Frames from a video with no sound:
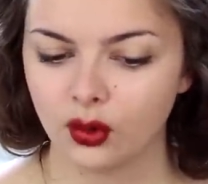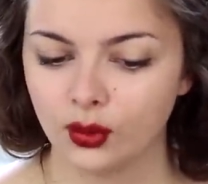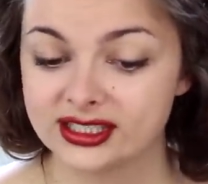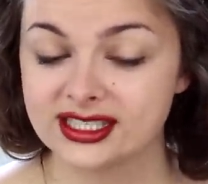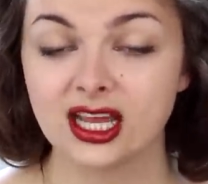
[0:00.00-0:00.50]

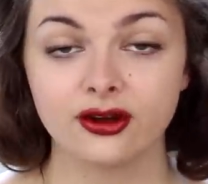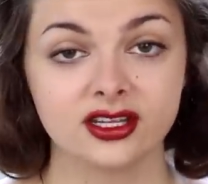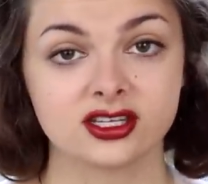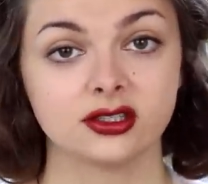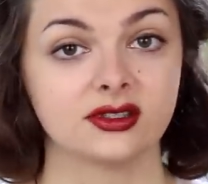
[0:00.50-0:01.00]
we see a
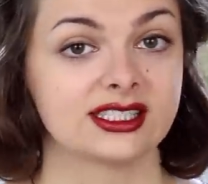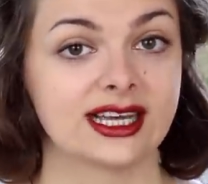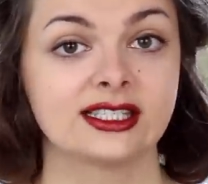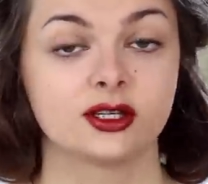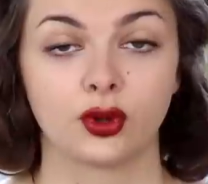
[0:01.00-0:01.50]
return of the
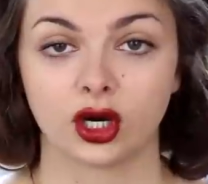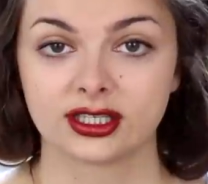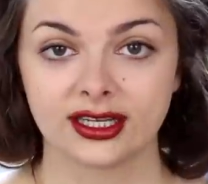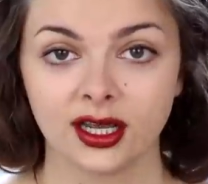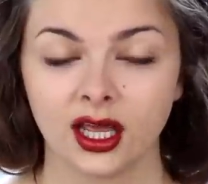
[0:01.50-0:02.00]
center
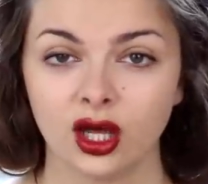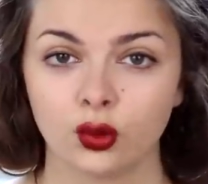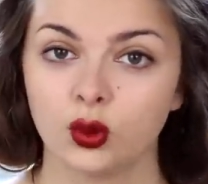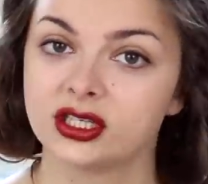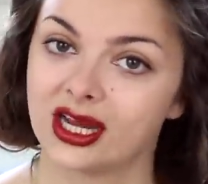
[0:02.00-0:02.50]
parting,
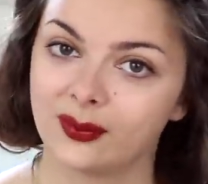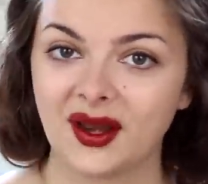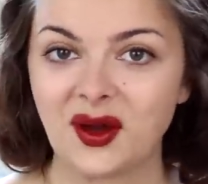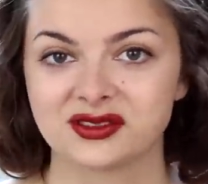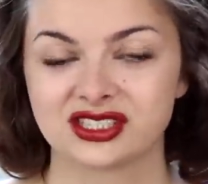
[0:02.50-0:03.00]
which had
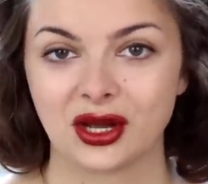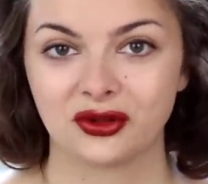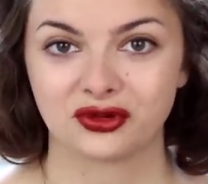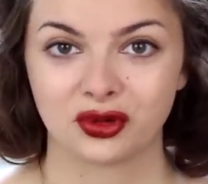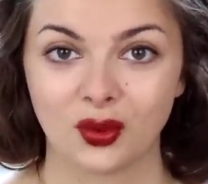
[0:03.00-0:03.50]
been out of
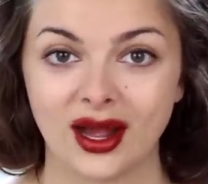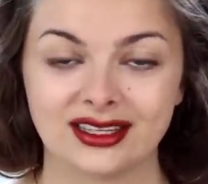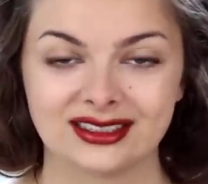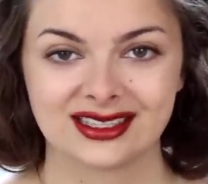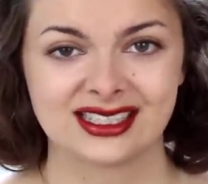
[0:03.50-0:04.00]
style for a
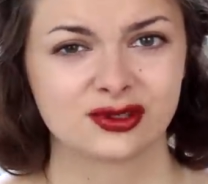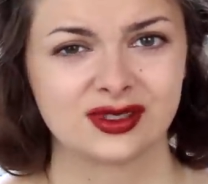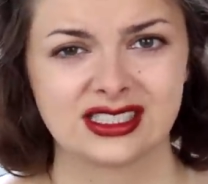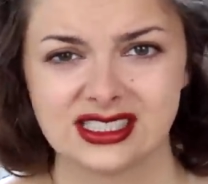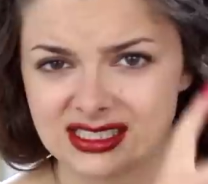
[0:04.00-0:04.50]
while. In the
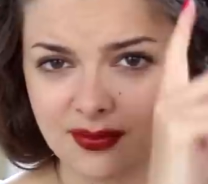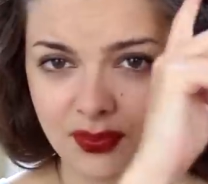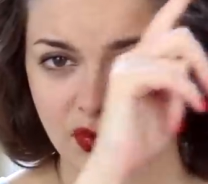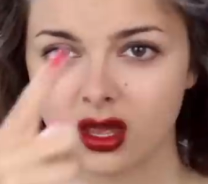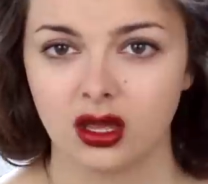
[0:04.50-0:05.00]
20s,
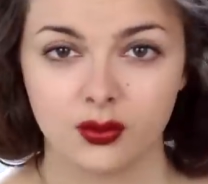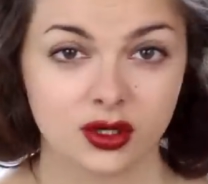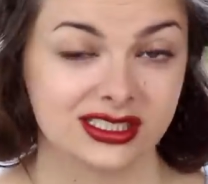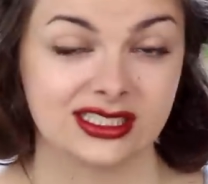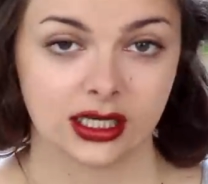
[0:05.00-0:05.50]

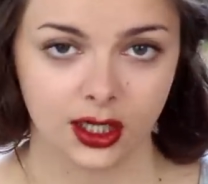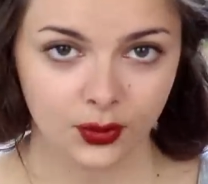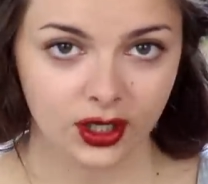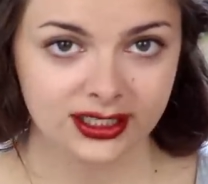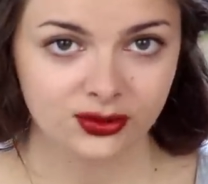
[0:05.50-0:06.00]
mostly
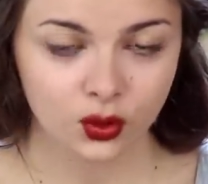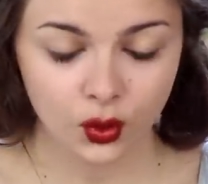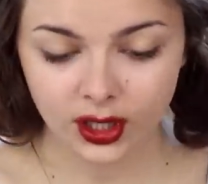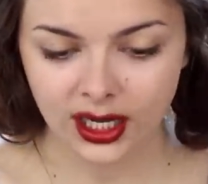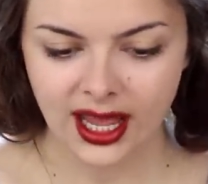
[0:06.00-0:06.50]
side partings were
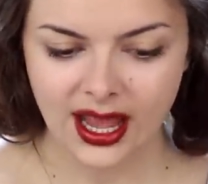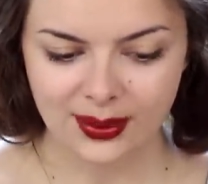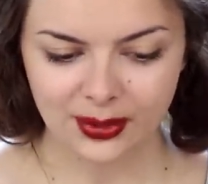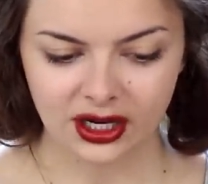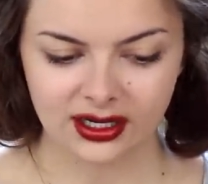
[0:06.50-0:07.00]
worn,
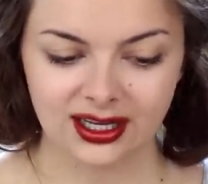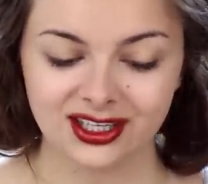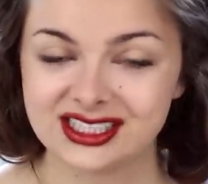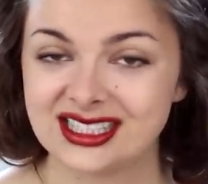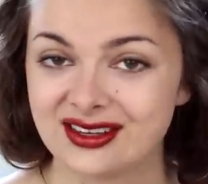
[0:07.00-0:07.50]
but
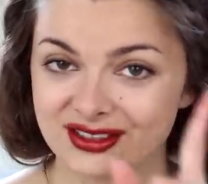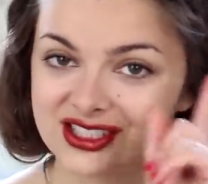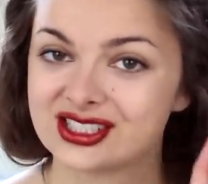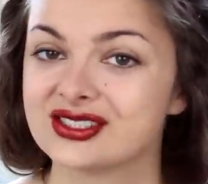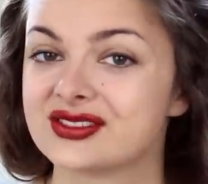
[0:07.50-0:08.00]
here you see the
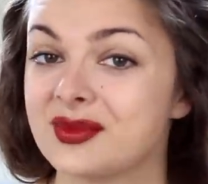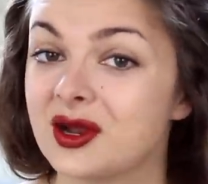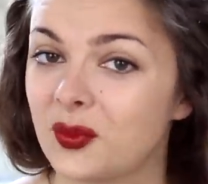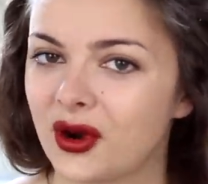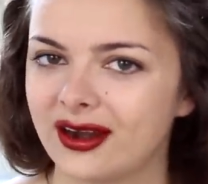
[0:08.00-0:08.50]
return of the
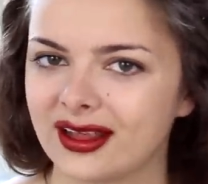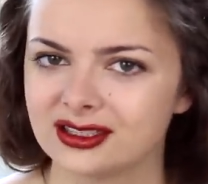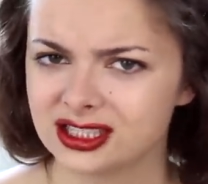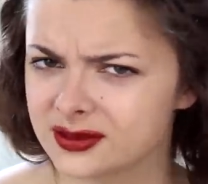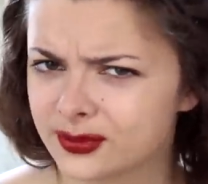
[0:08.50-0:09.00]
middle
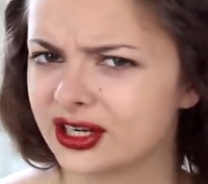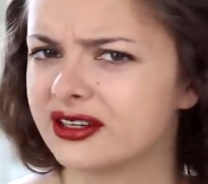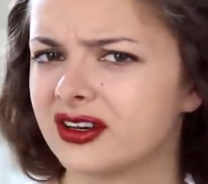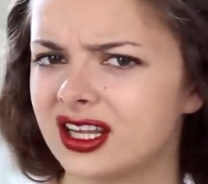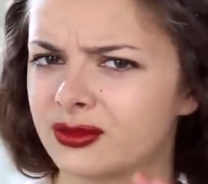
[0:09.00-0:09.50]
parting just
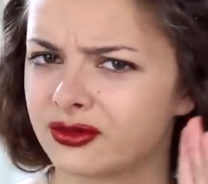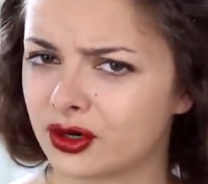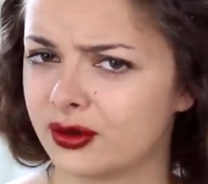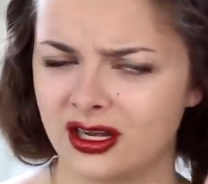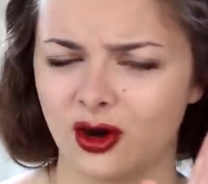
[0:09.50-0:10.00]
briefly
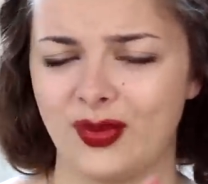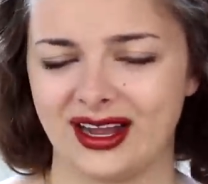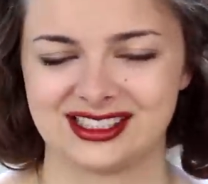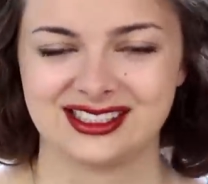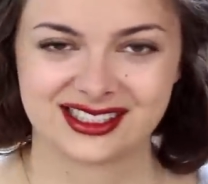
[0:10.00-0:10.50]
before we go
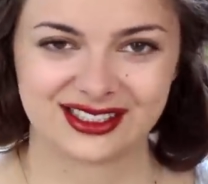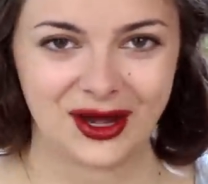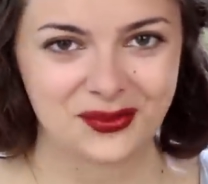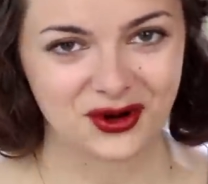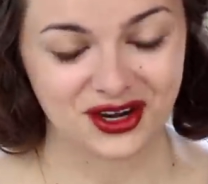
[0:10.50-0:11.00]
back to the side